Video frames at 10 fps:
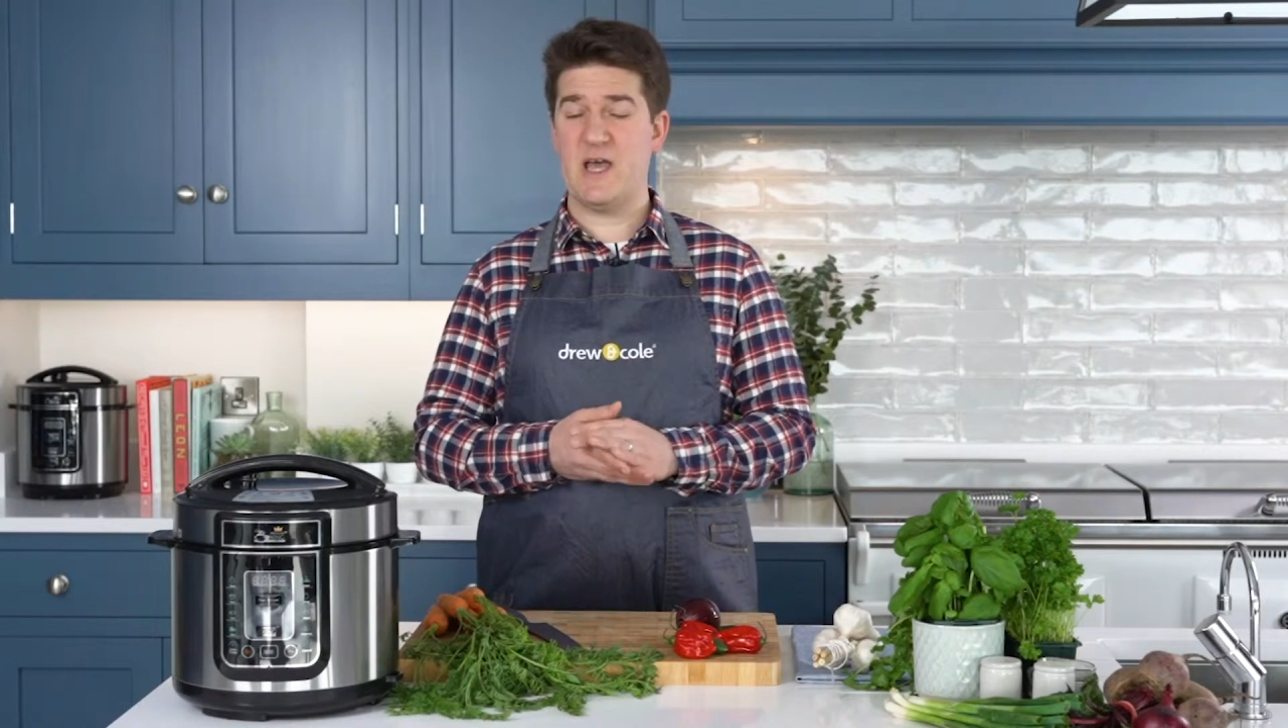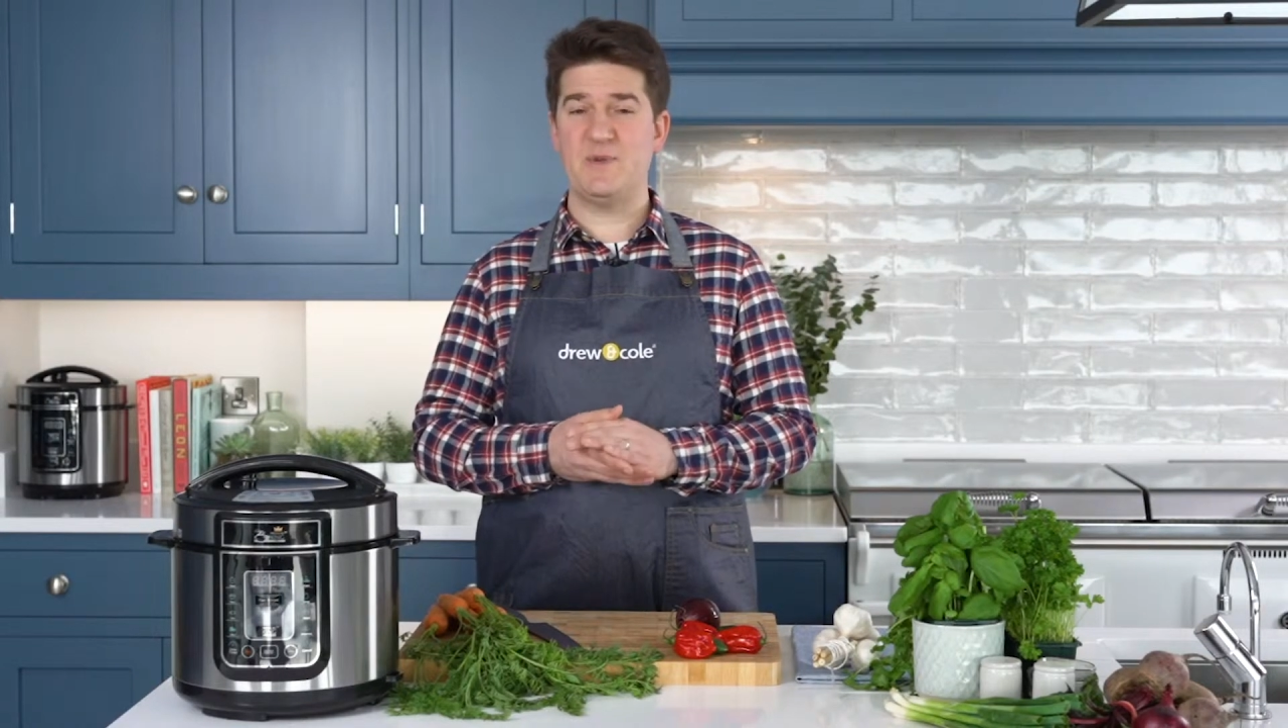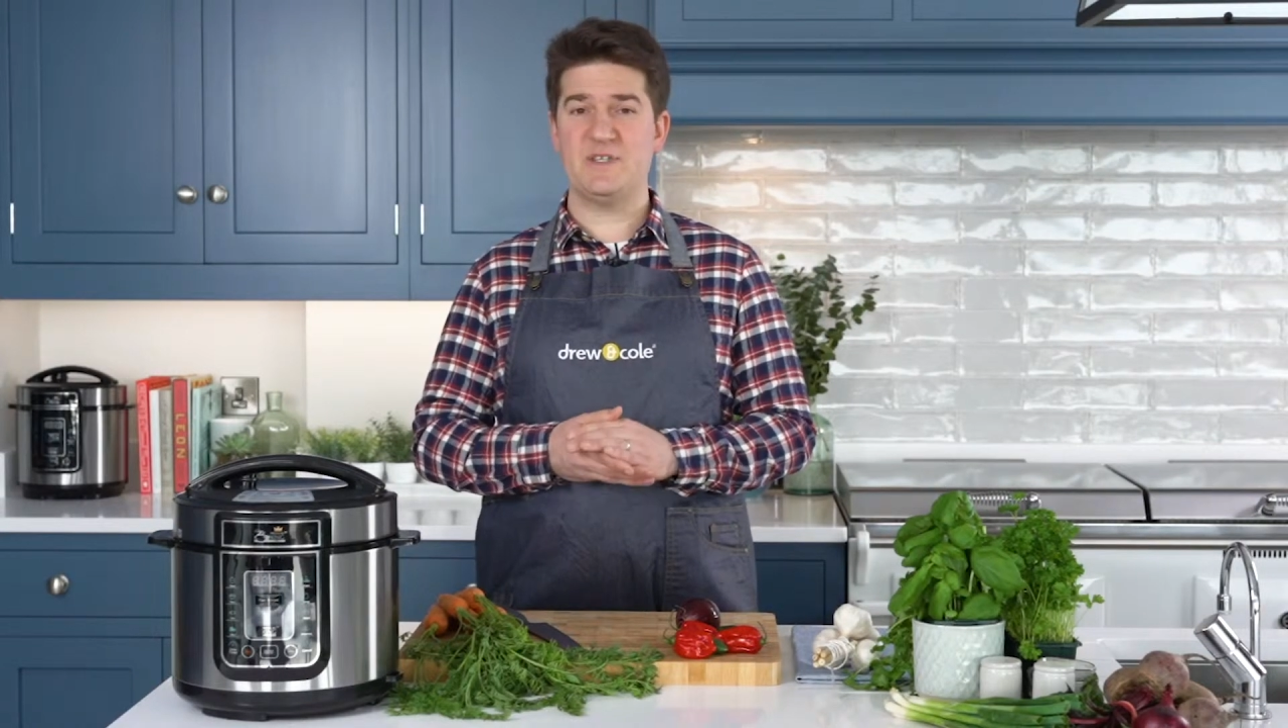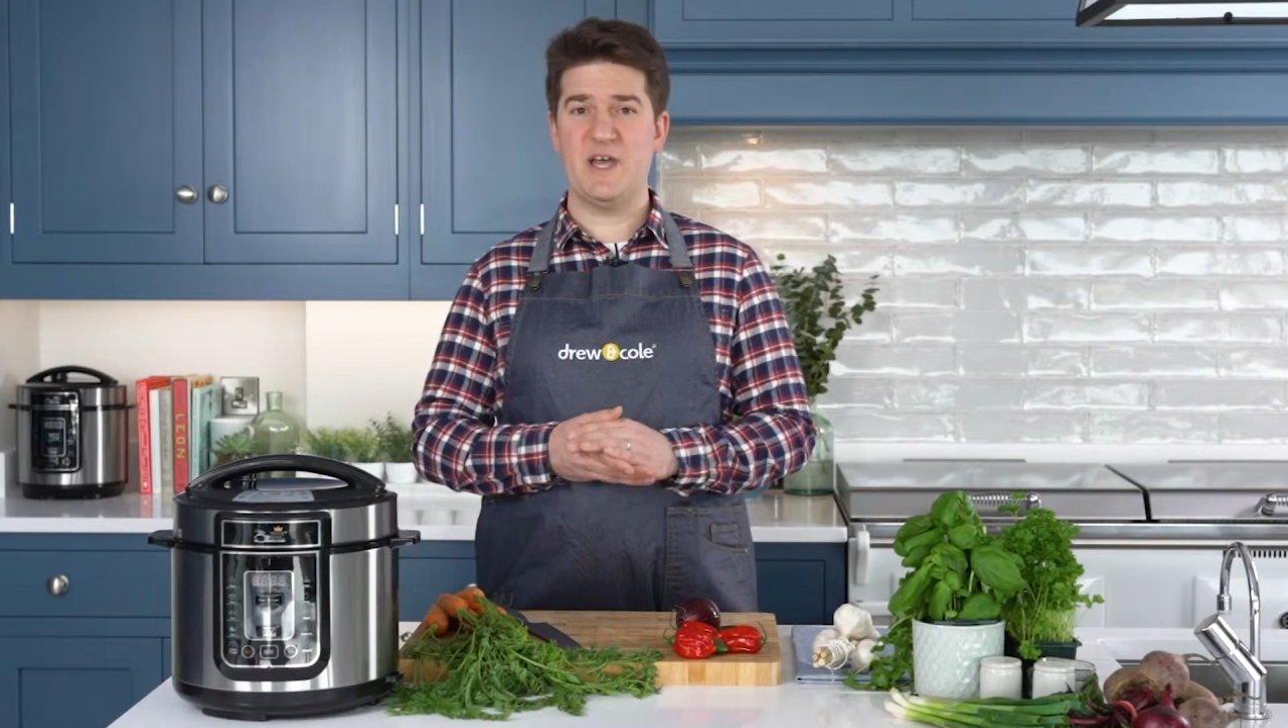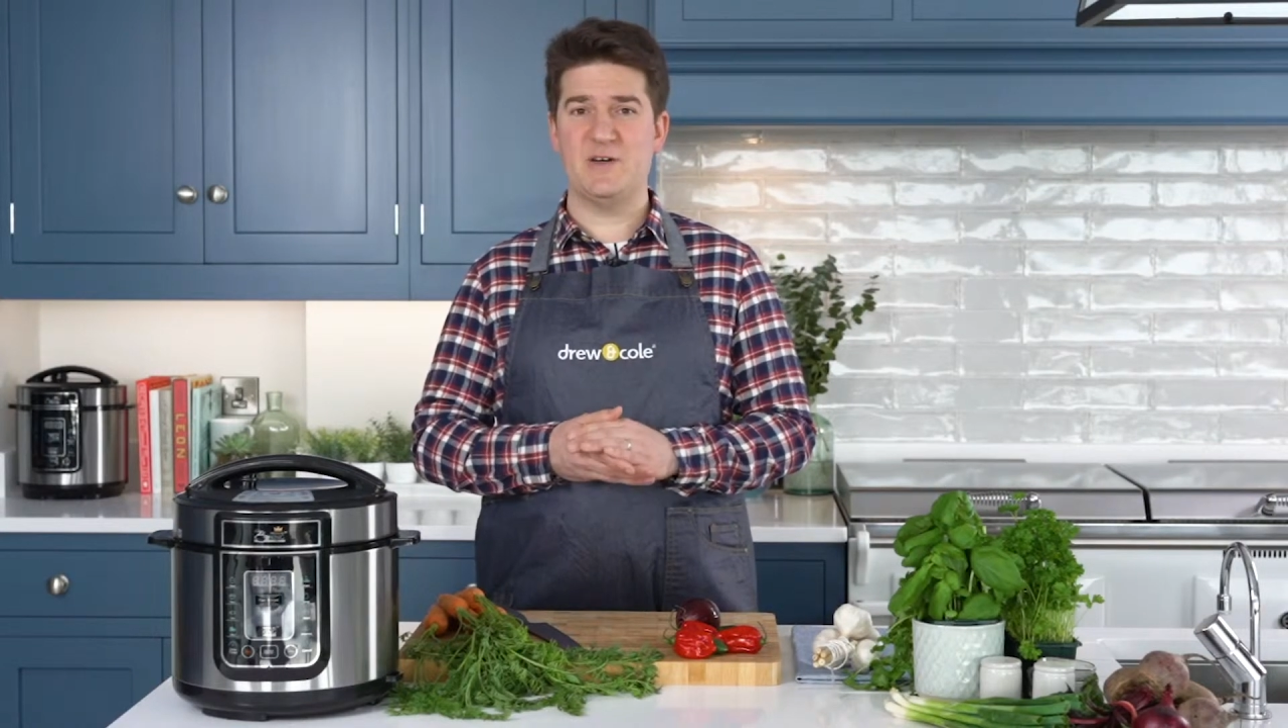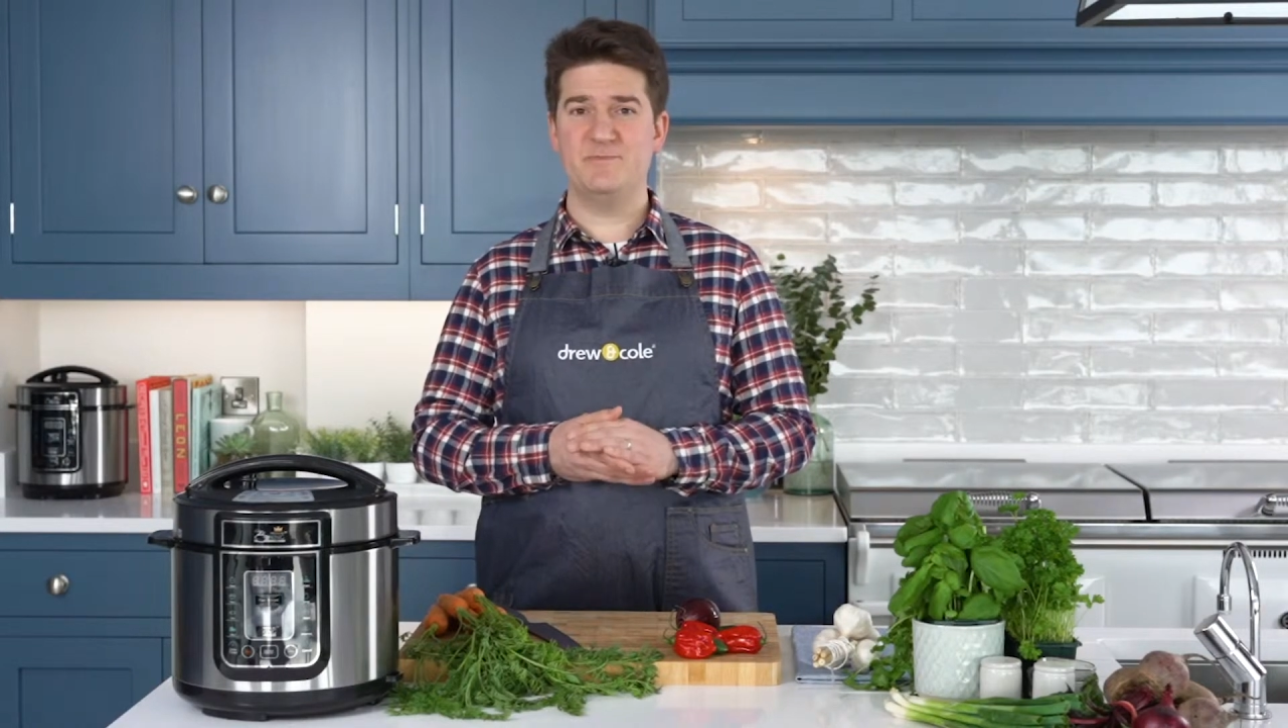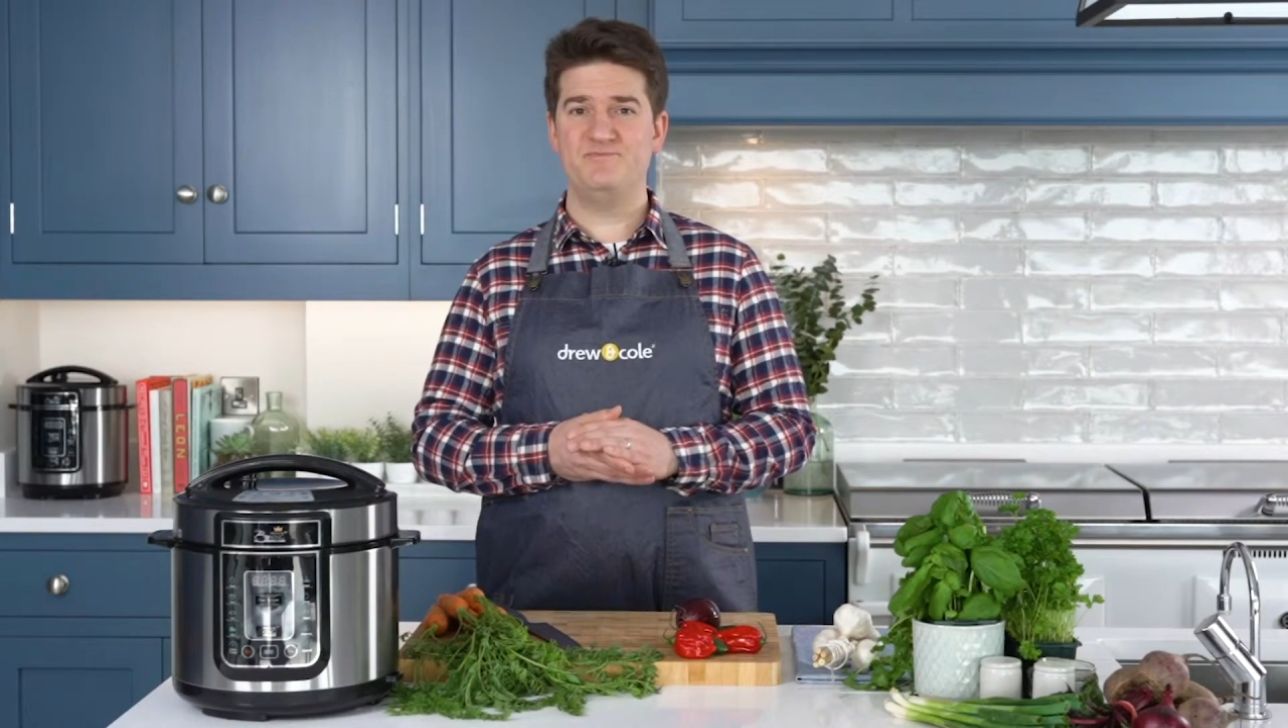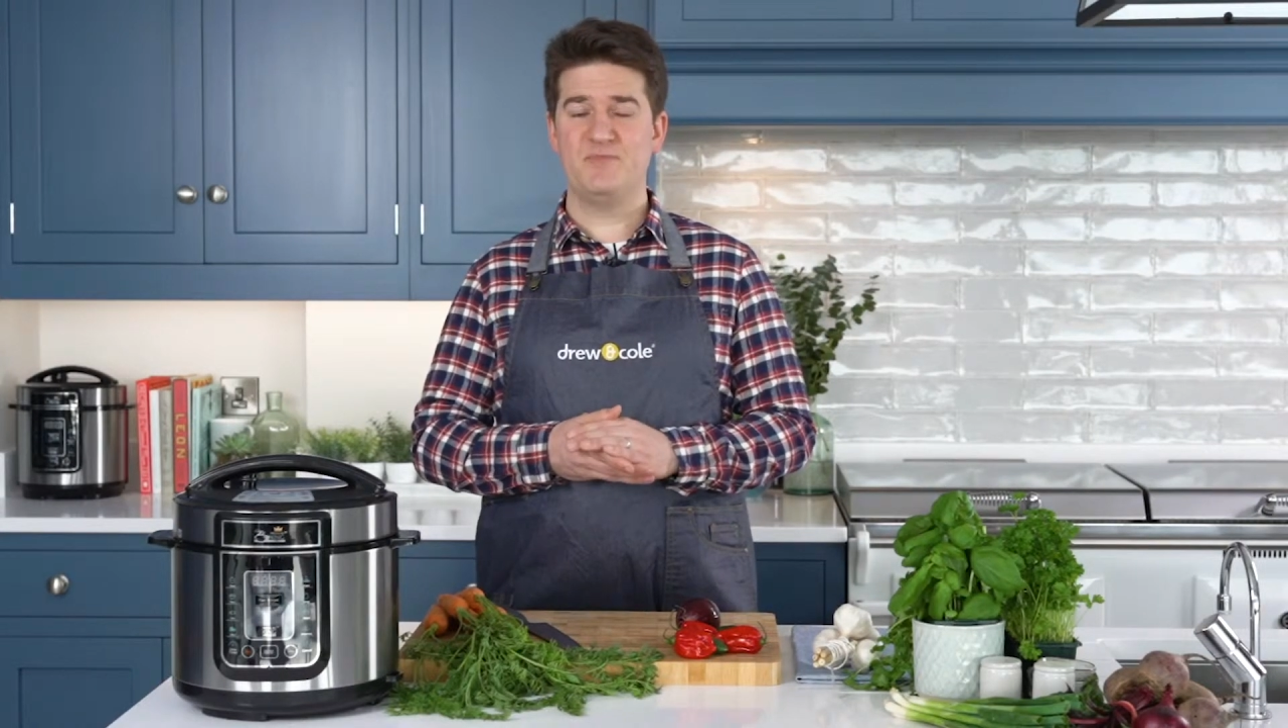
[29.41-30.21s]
happy to help.